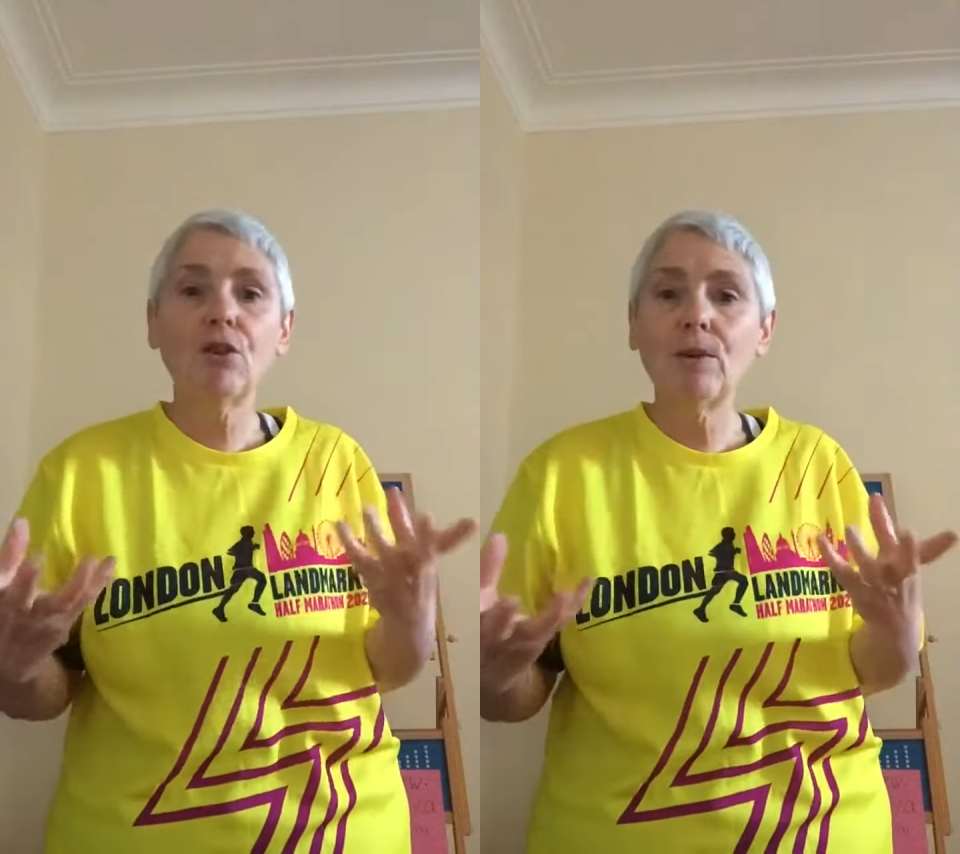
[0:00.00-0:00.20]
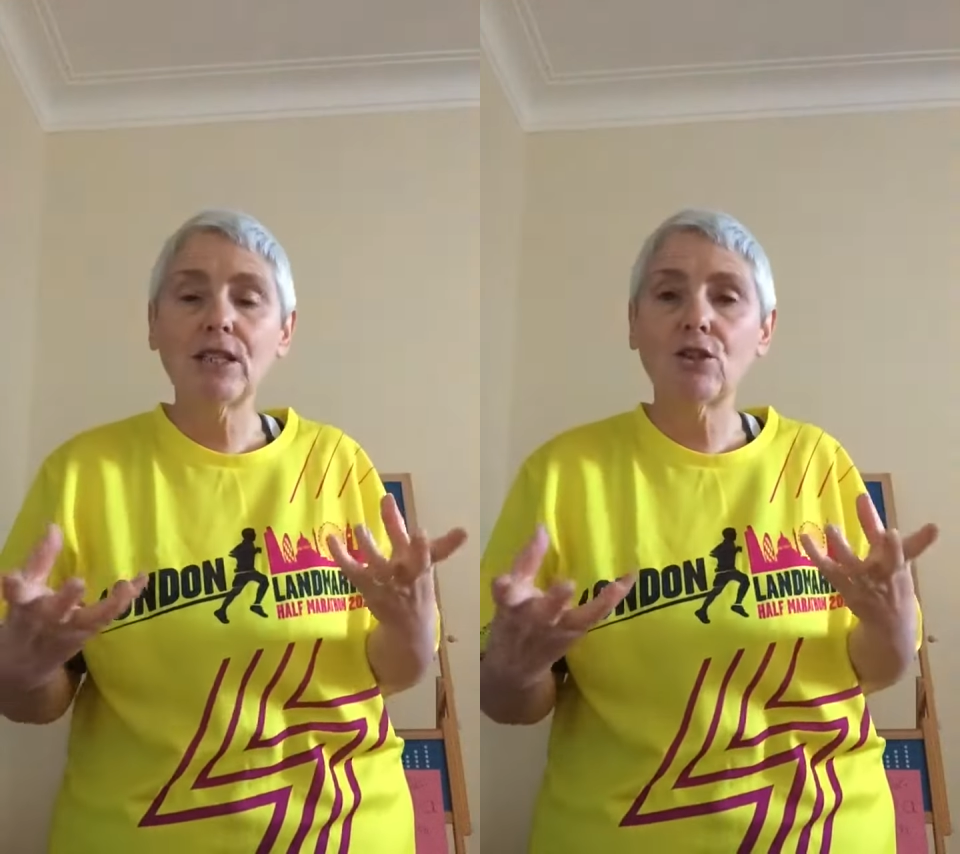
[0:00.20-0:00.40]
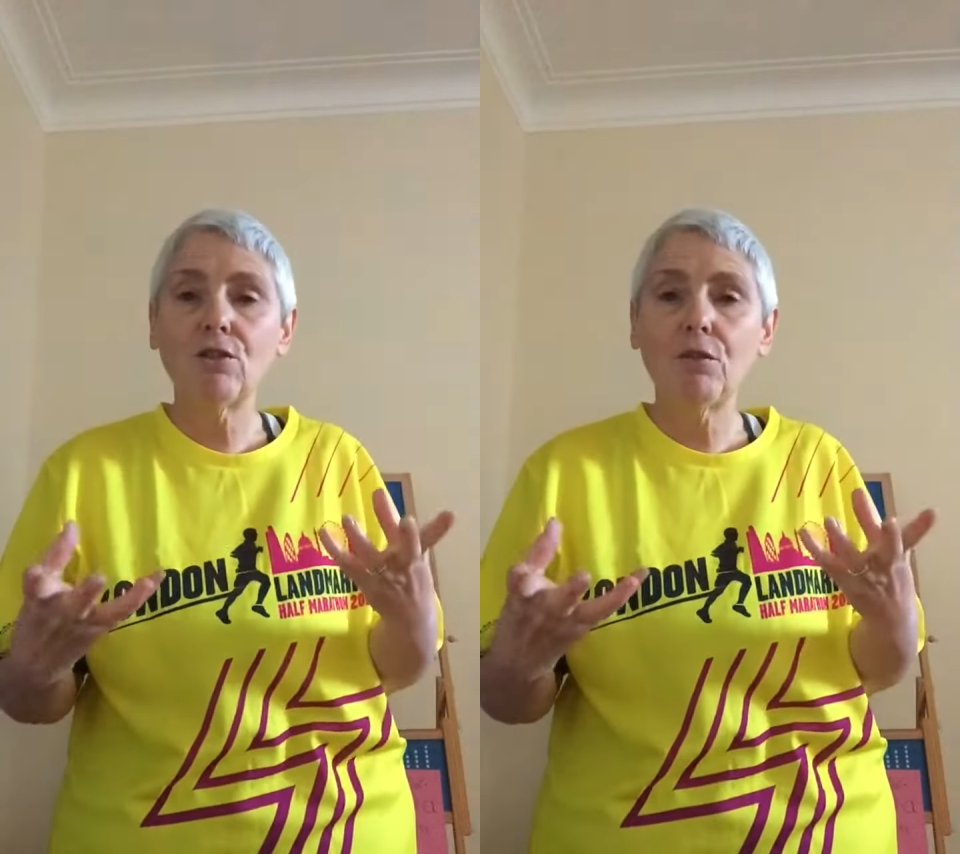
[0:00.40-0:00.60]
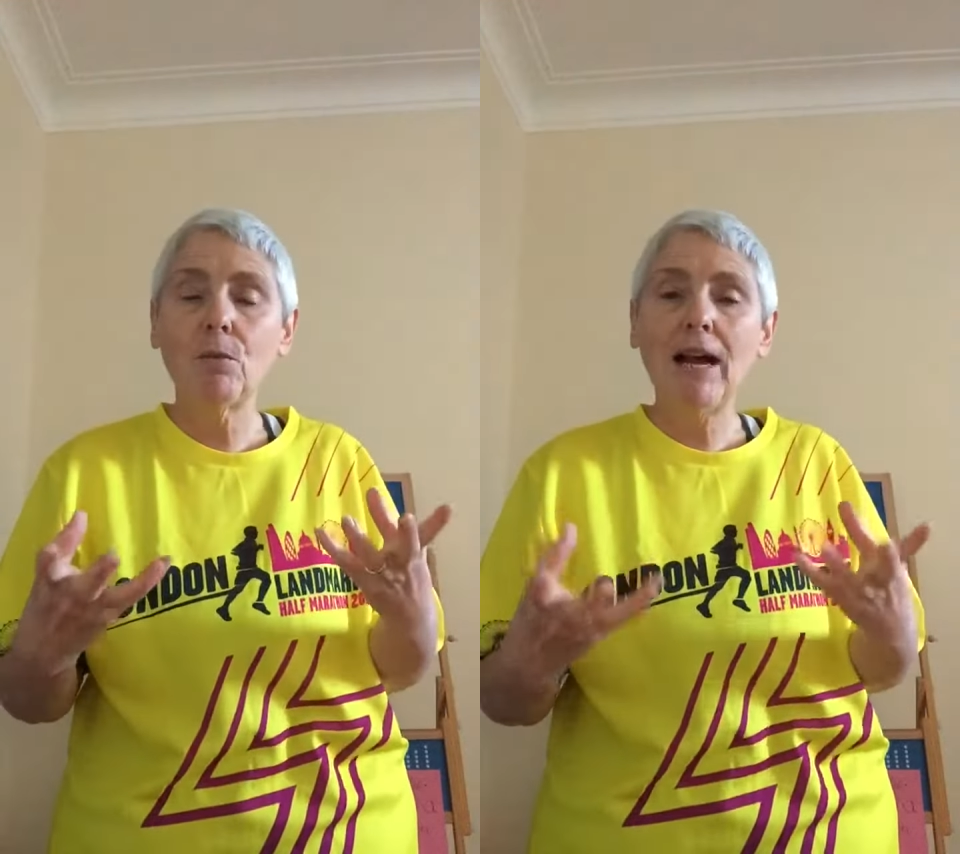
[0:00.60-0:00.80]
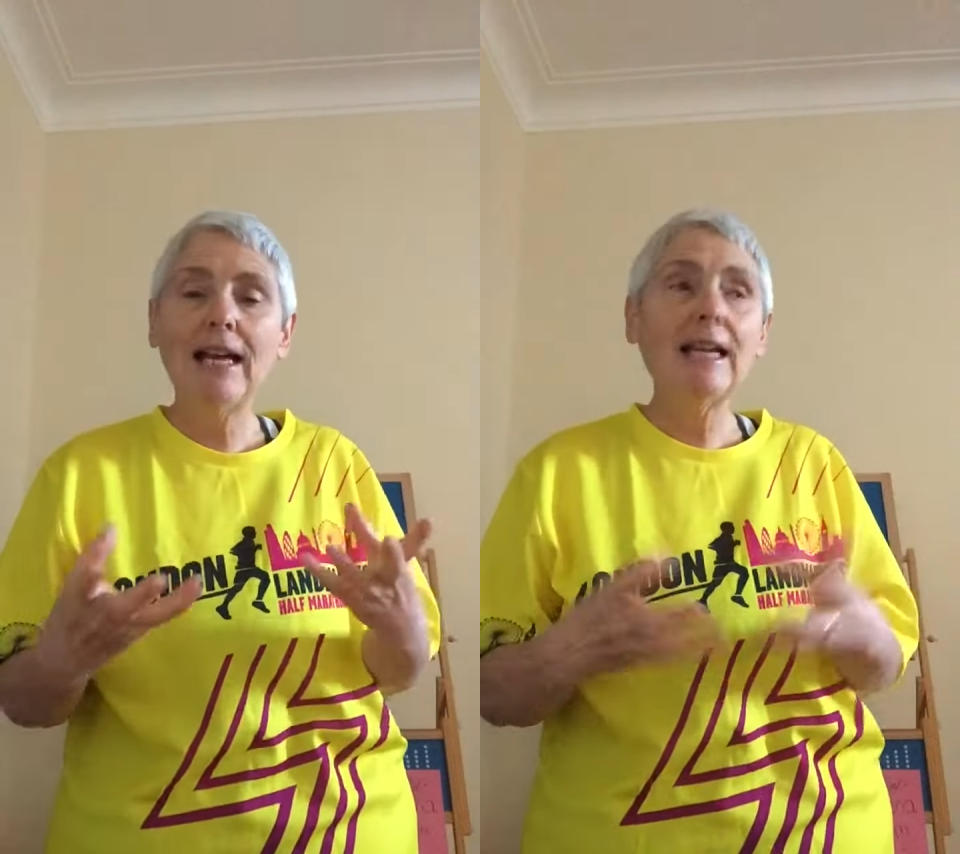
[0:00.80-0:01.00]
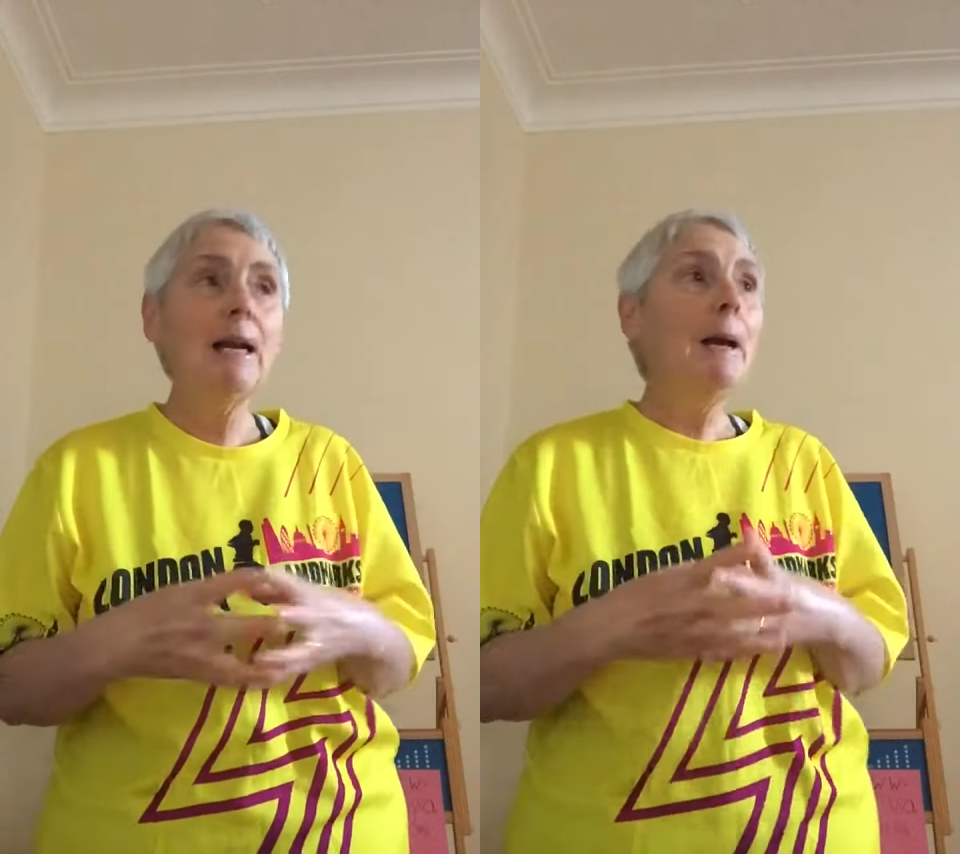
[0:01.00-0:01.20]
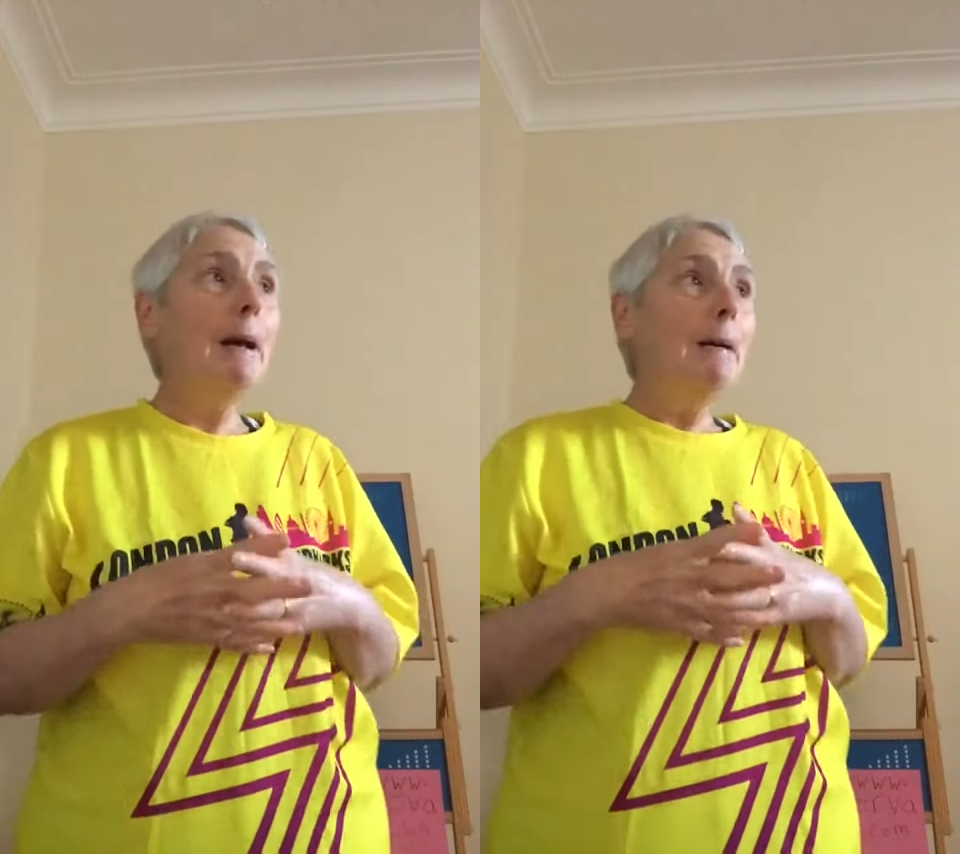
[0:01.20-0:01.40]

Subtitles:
throwing stuff away